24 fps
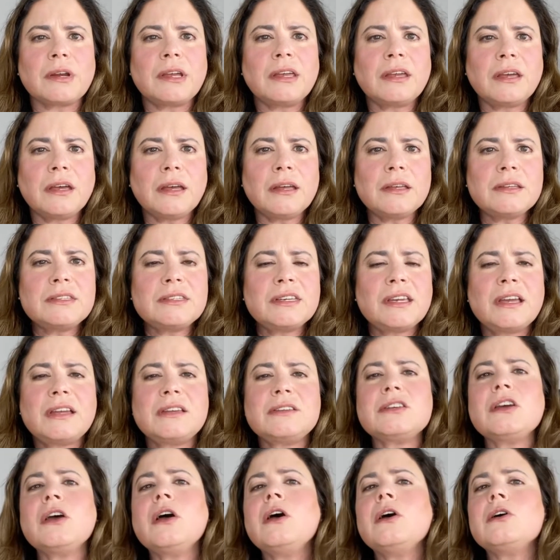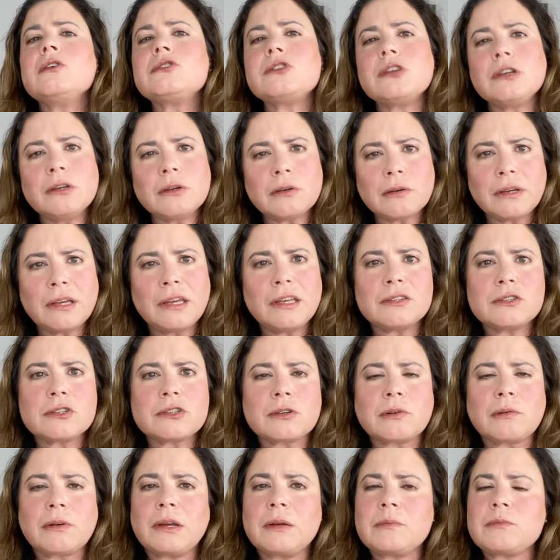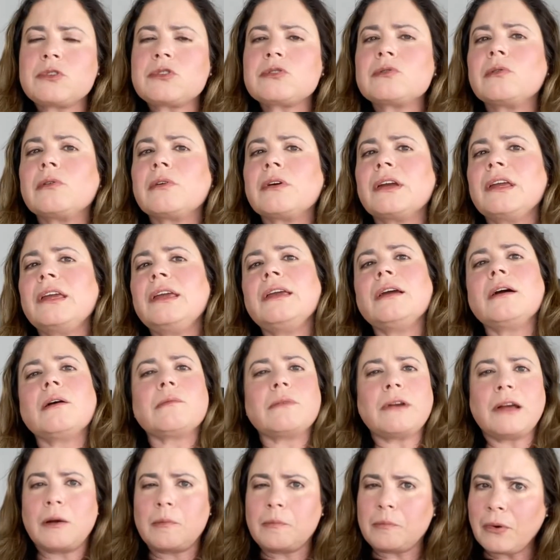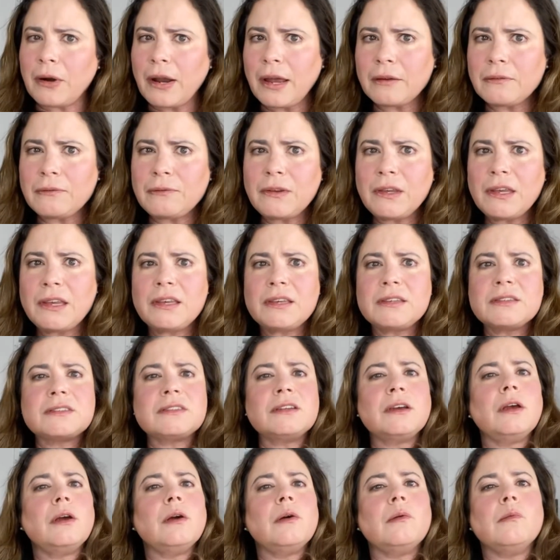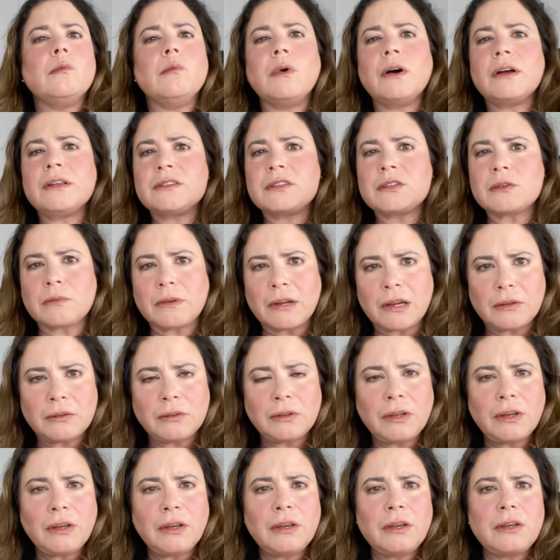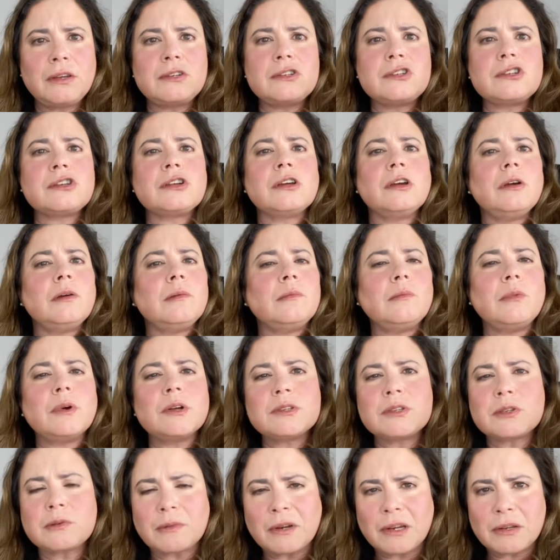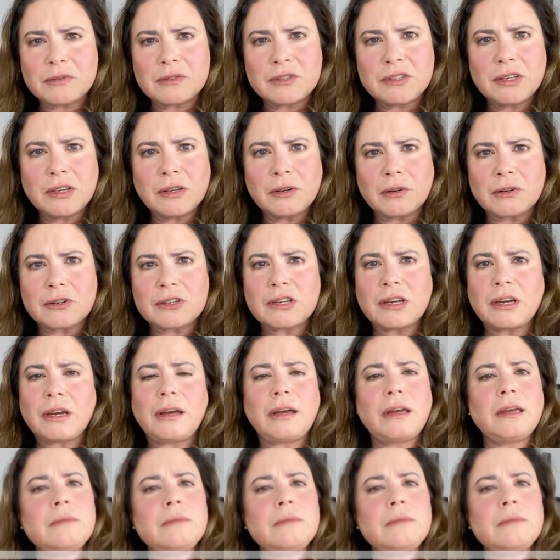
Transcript: content to your Instagram story around breakfast, once around lunch, once around dinner time.